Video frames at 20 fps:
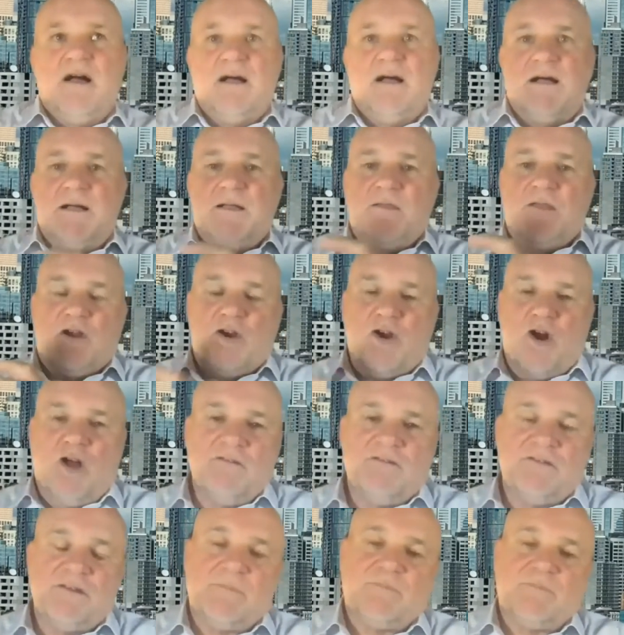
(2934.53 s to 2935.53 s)
the
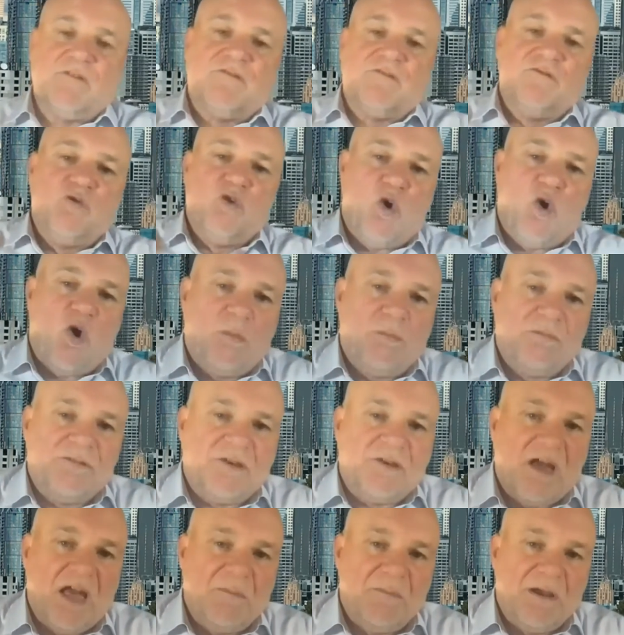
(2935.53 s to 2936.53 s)
concept of norms
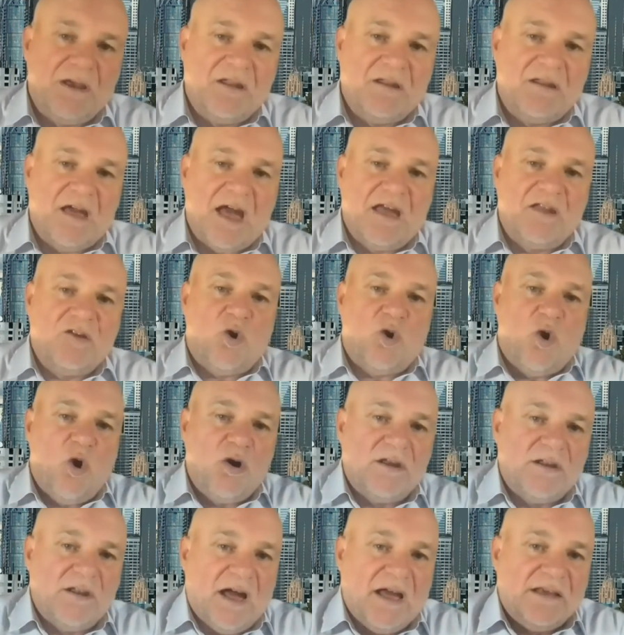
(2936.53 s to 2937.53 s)
came in and
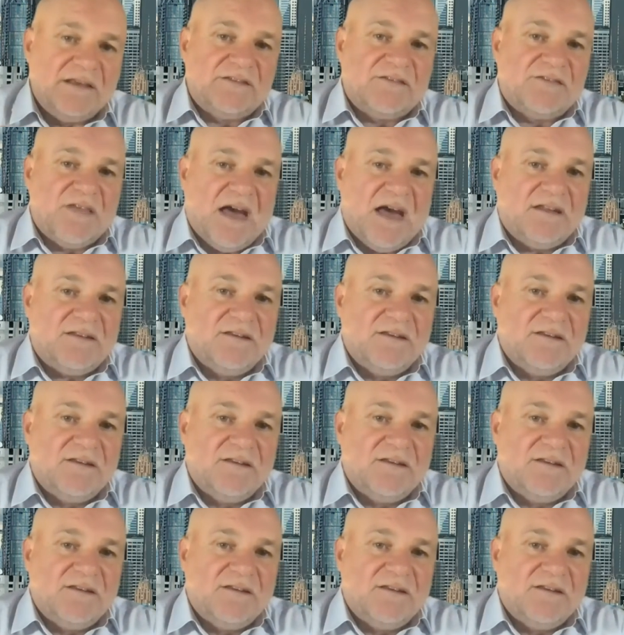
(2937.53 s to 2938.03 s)
organized that